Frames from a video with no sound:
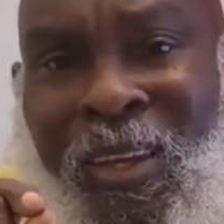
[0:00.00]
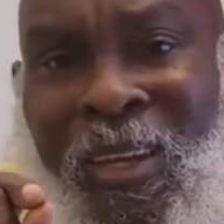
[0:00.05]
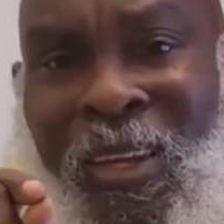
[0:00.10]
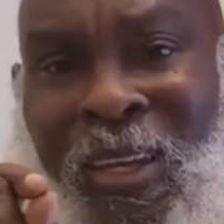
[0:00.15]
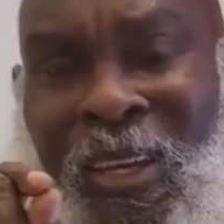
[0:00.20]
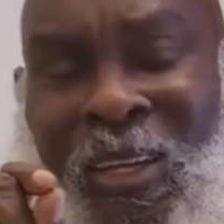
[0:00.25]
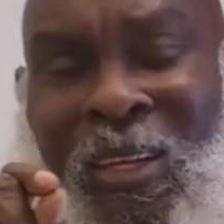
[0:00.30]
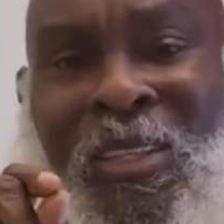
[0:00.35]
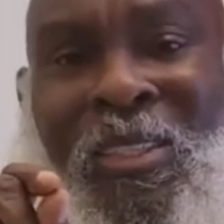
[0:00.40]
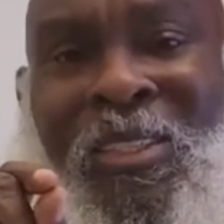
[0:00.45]

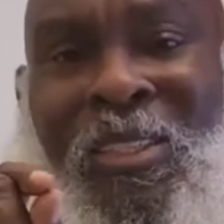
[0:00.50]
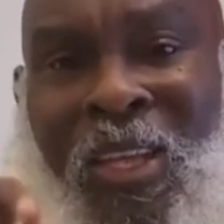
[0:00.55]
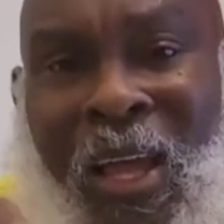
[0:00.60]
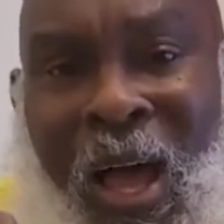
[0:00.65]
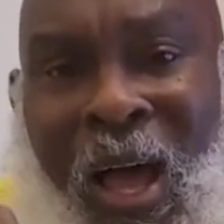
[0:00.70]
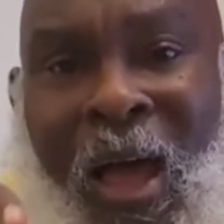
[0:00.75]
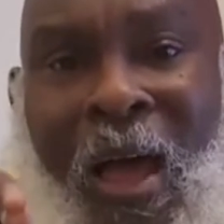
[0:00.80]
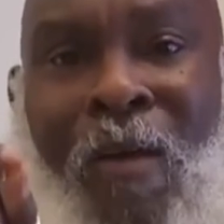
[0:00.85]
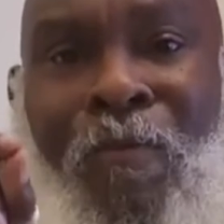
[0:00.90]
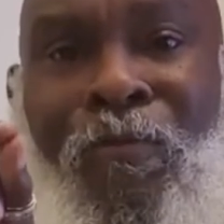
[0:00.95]
It is
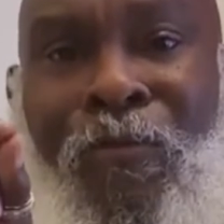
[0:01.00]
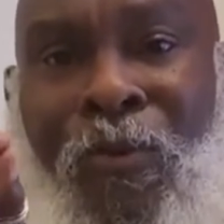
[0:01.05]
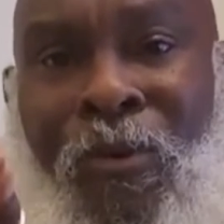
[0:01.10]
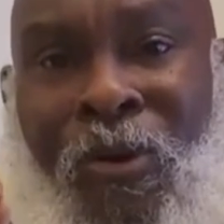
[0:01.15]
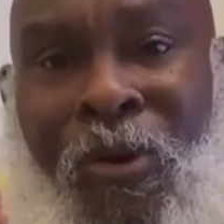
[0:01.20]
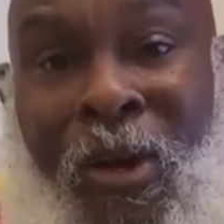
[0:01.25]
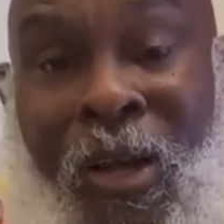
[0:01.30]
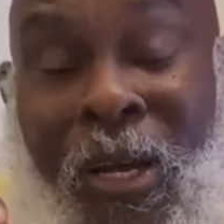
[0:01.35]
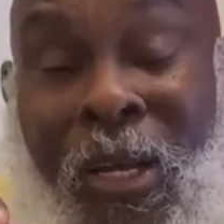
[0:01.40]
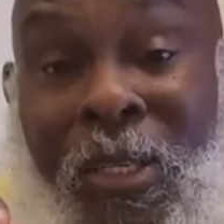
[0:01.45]
time
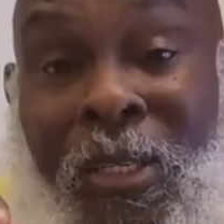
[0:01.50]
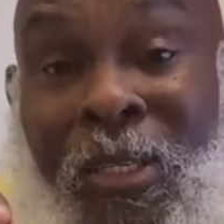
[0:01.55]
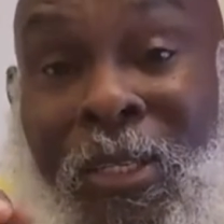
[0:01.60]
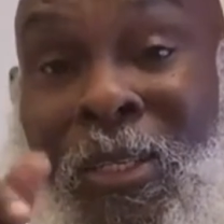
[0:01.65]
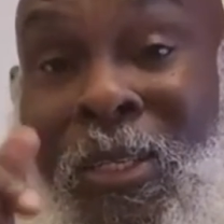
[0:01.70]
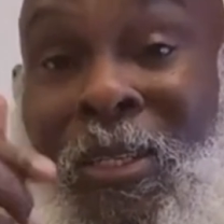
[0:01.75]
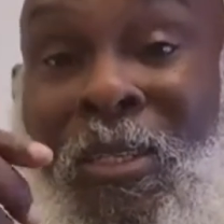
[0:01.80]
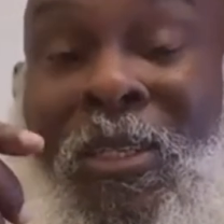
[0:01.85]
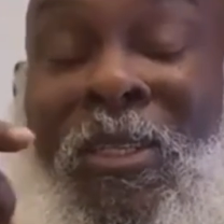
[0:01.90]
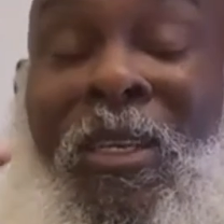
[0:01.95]
for us
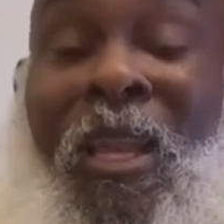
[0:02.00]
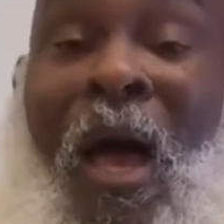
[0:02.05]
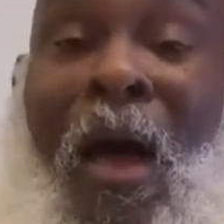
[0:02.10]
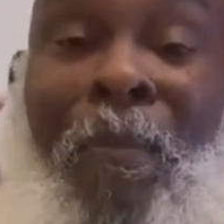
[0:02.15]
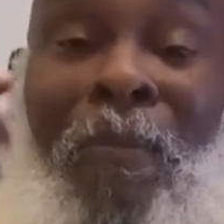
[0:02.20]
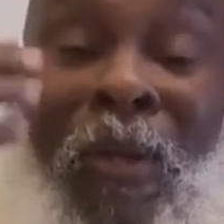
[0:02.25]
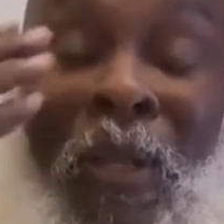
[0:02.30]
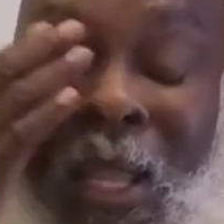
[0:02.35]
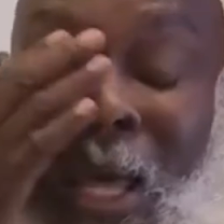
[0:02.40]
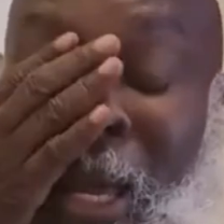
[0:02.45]
to
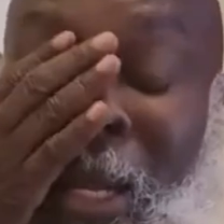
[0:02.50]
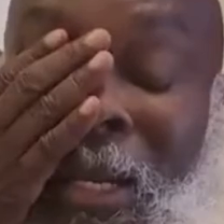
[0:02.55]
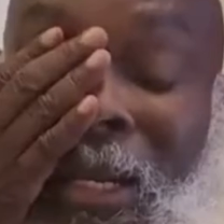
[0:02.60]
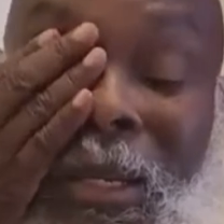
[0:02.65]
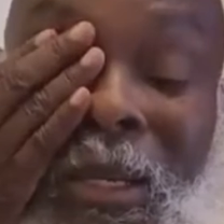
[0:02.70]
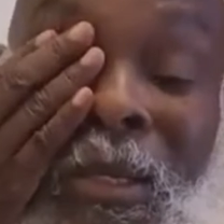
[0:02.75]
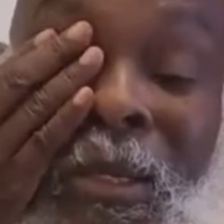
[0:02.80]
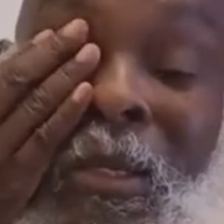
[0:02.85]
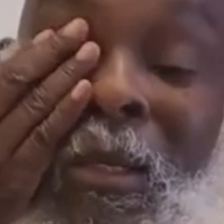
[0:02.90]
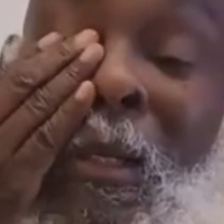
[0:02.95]
stop
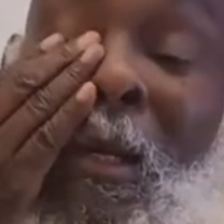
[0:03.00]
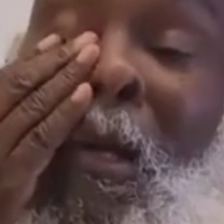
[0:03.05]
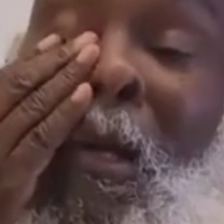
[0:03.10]
letting